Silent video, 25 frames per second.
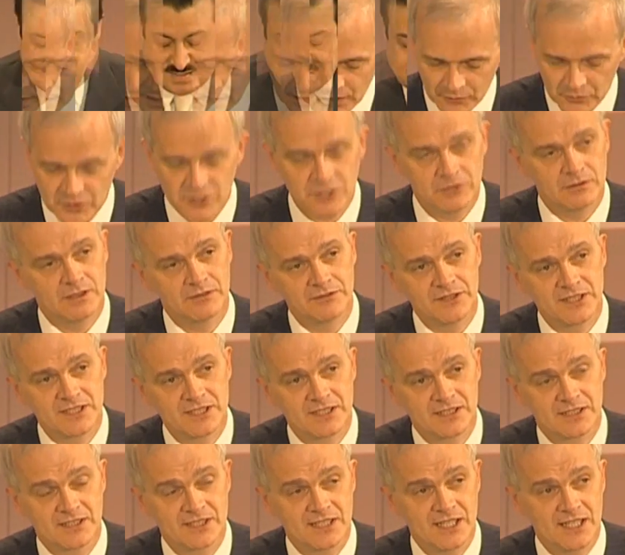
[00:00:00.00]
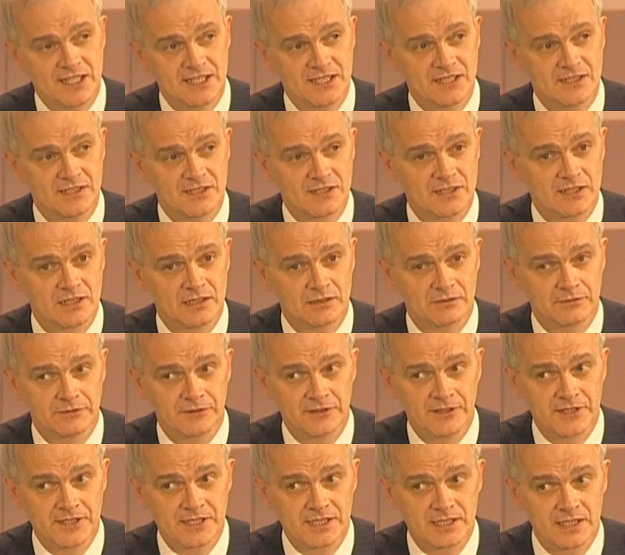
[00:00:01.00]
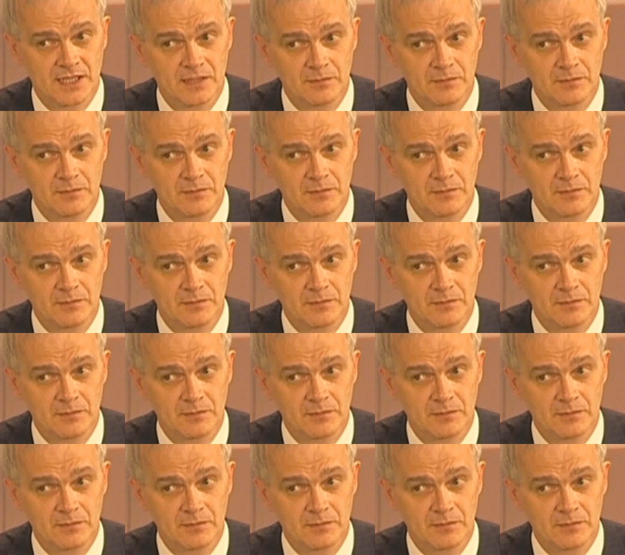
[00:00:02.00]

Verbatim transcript: I wish you every success in this conference.